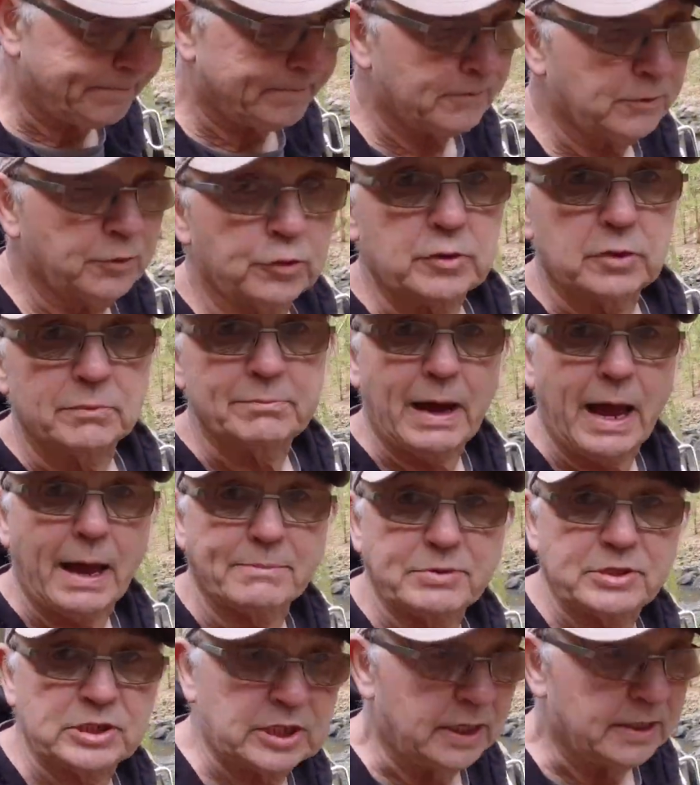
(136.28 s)
Google
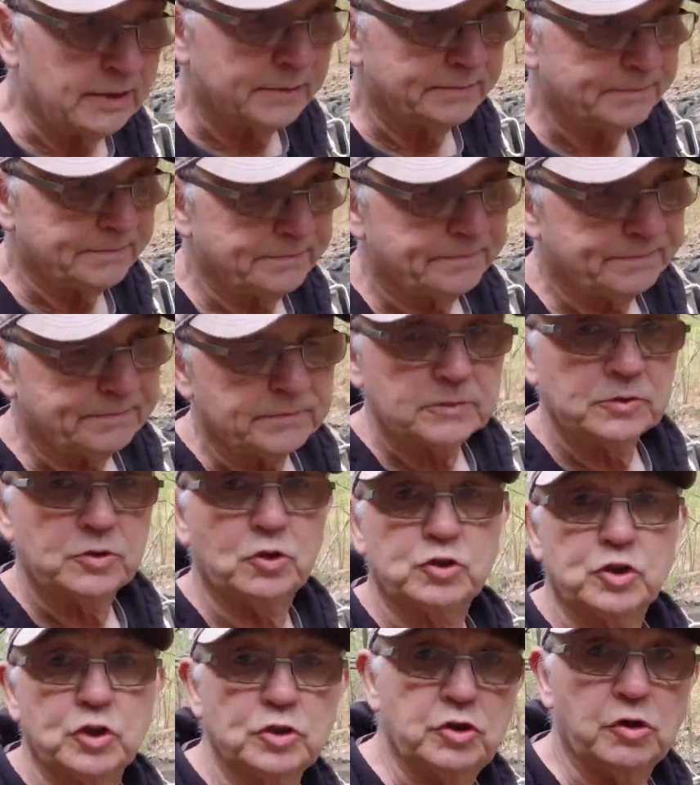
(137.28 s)
Maps
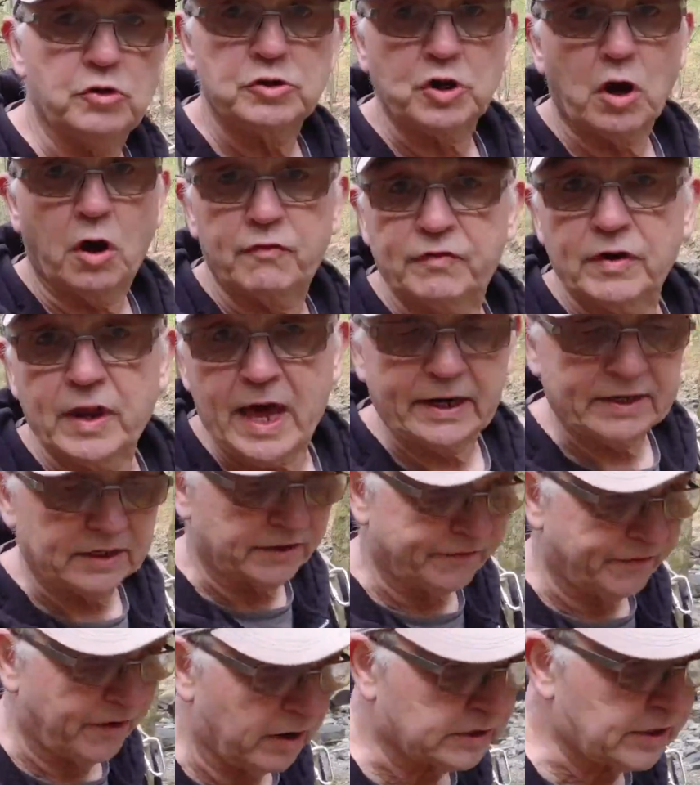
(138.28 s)
doesn't use offline as
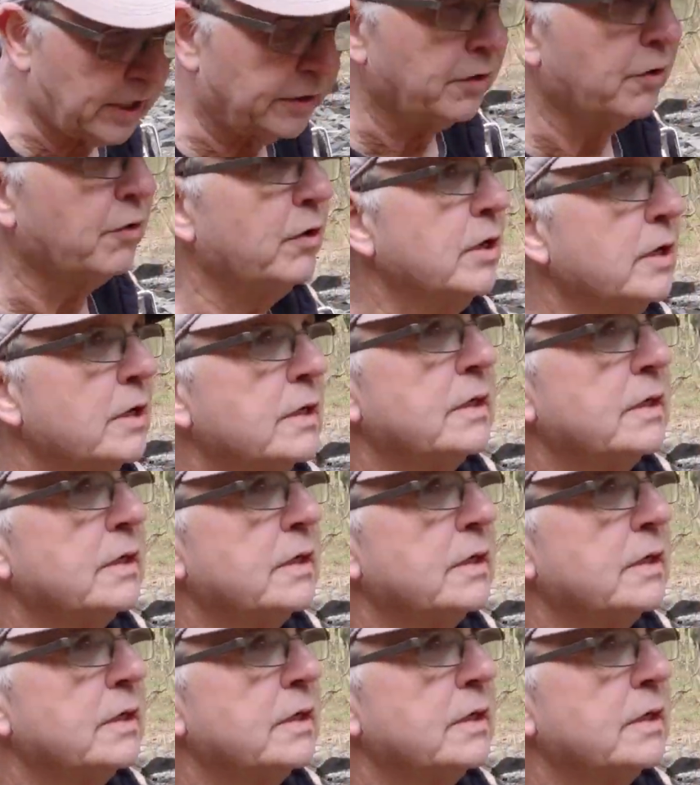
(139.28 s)
far as I know.